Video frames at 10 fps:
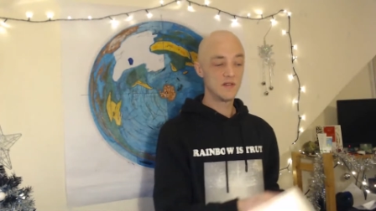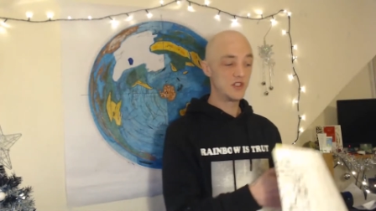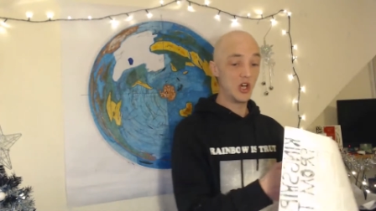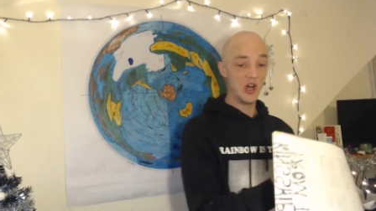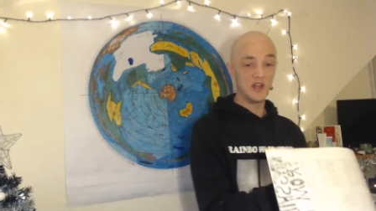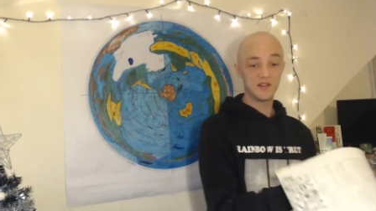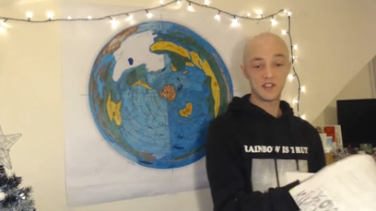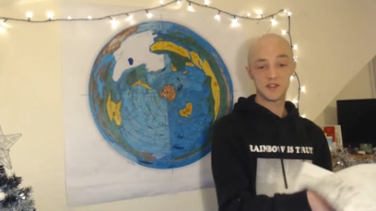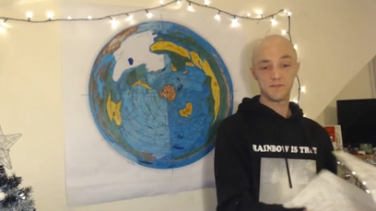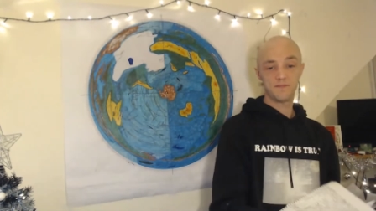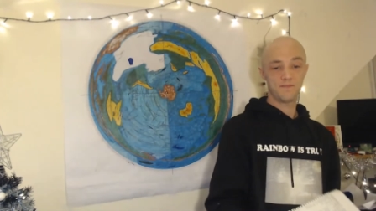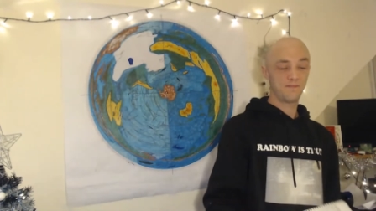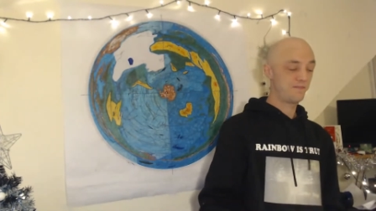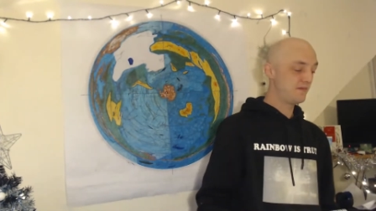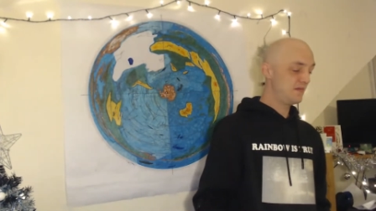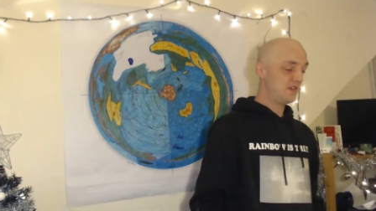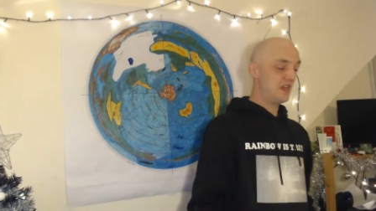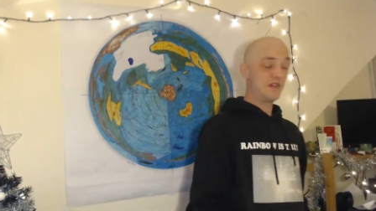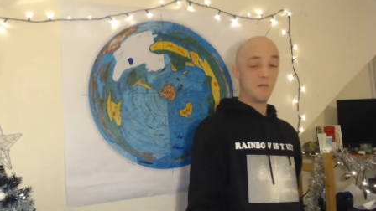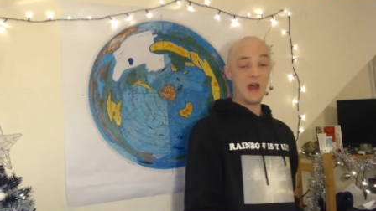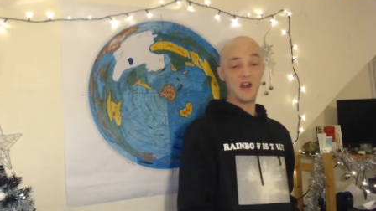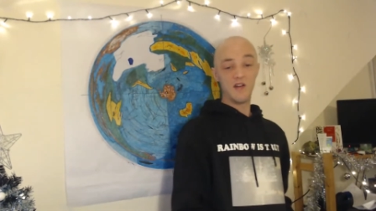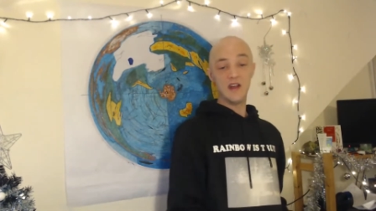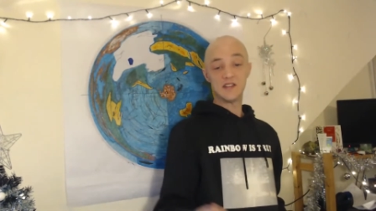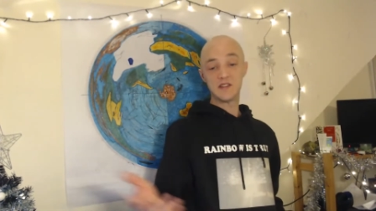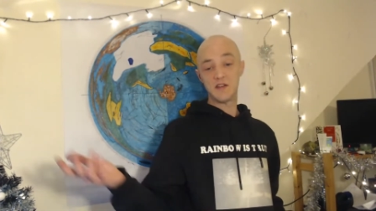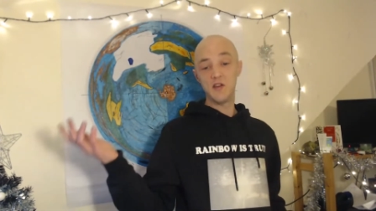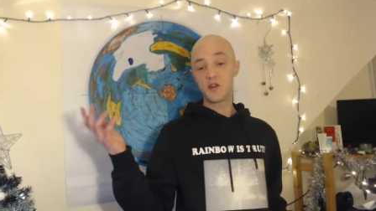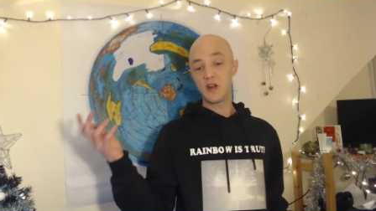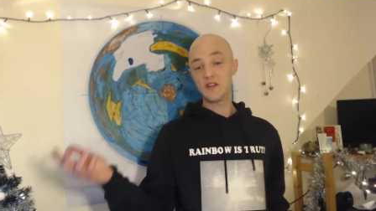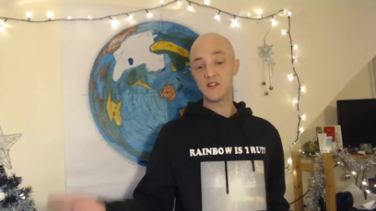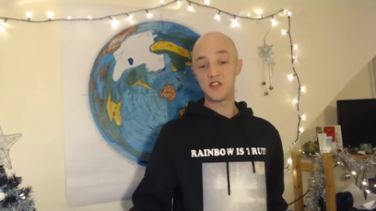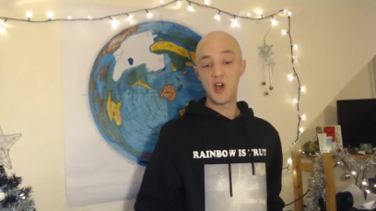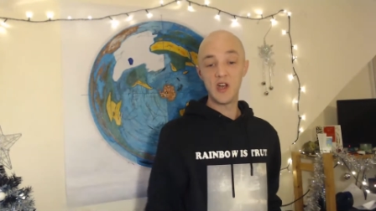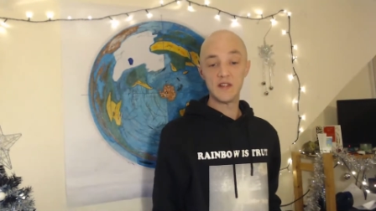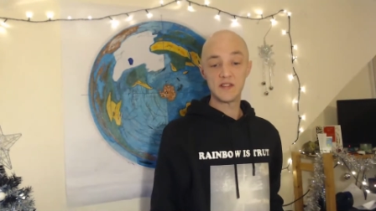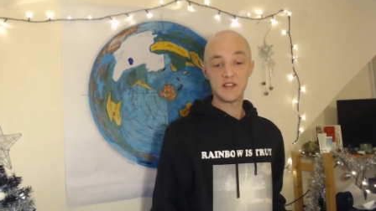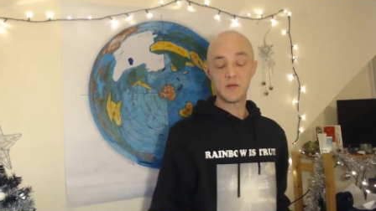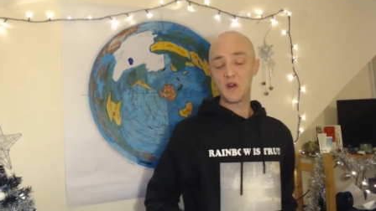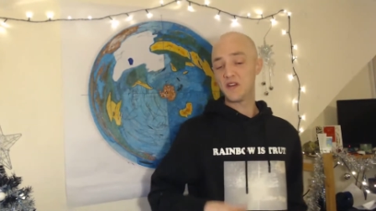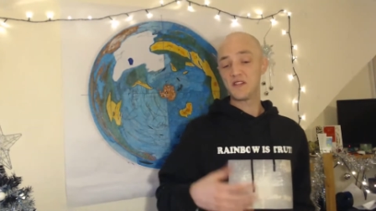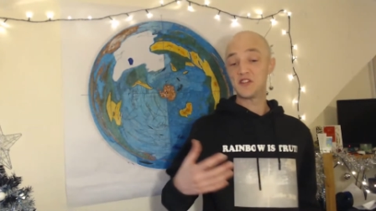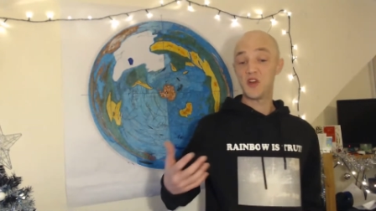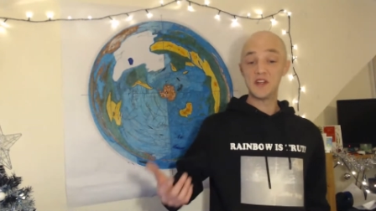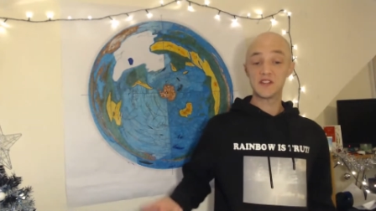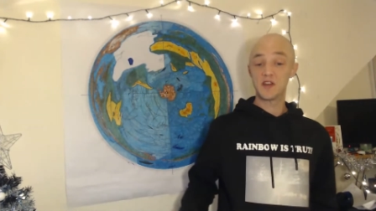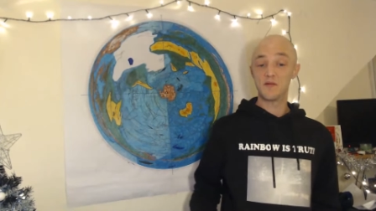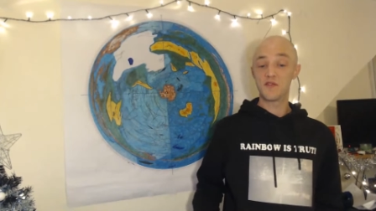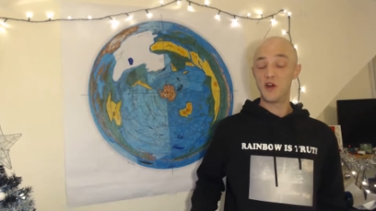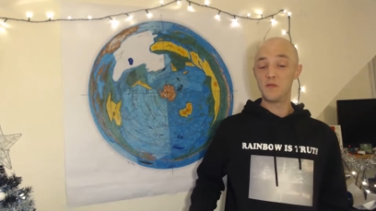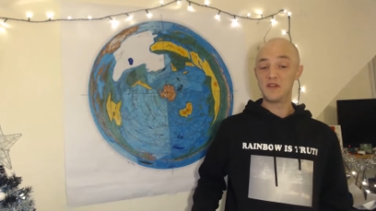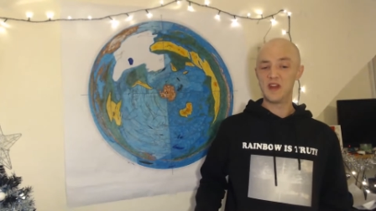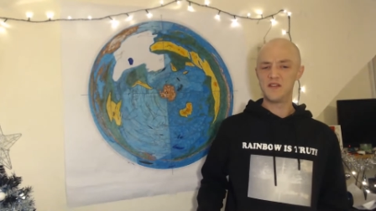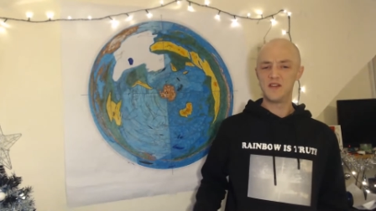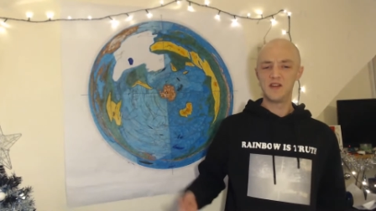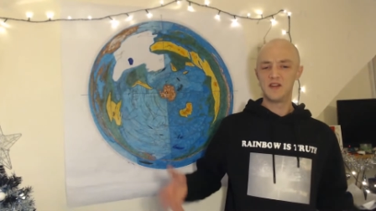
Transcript: Giants. The matter is that who created the giants, and then where did the giants come from, and then